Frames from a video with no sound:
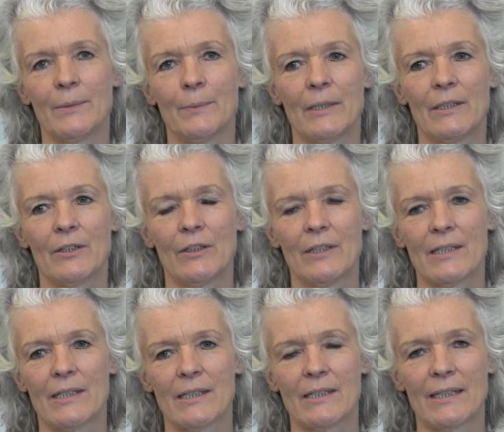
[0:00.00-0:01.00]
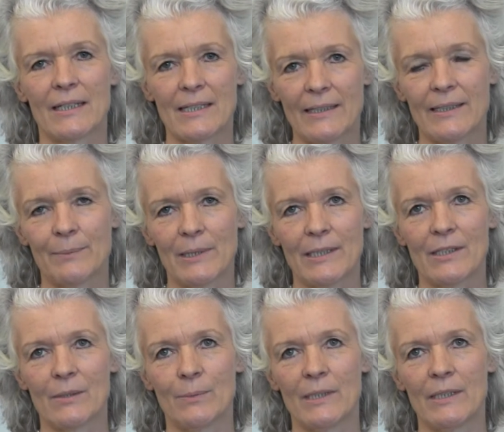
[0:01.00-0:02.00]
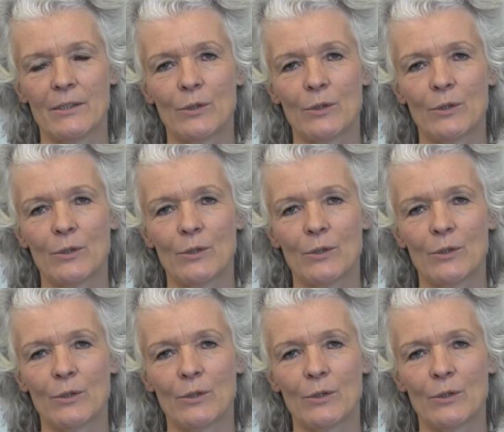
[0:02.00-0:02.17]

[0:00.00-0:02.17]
because it's an exciting place to be,